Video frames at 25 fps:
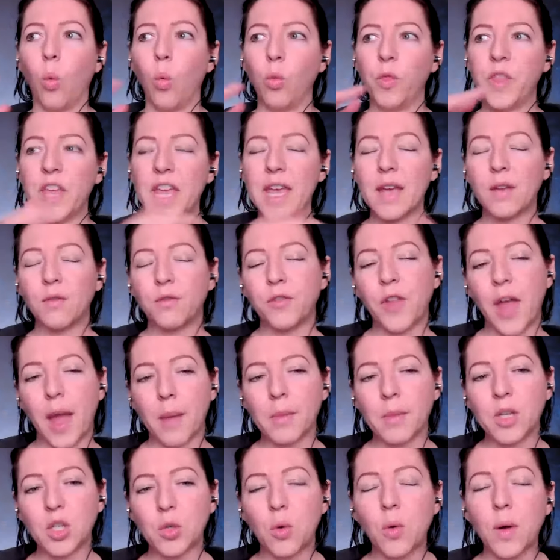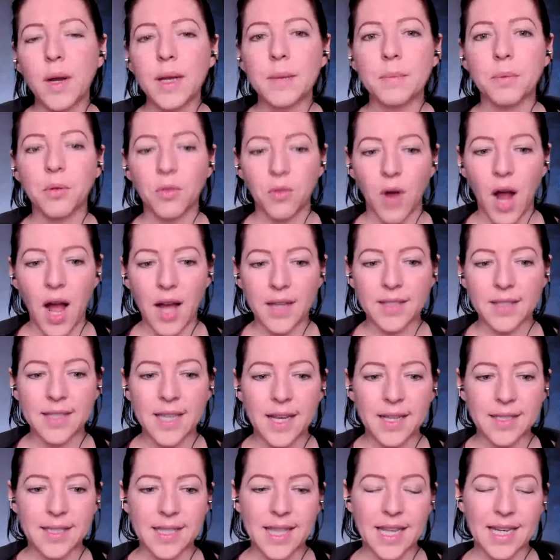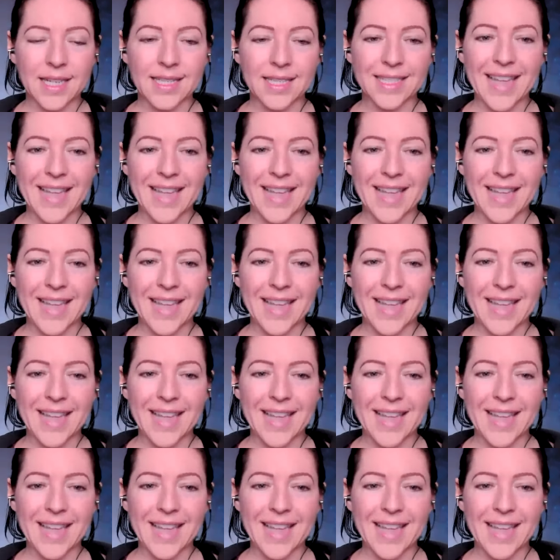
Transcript: the inflammatory process that is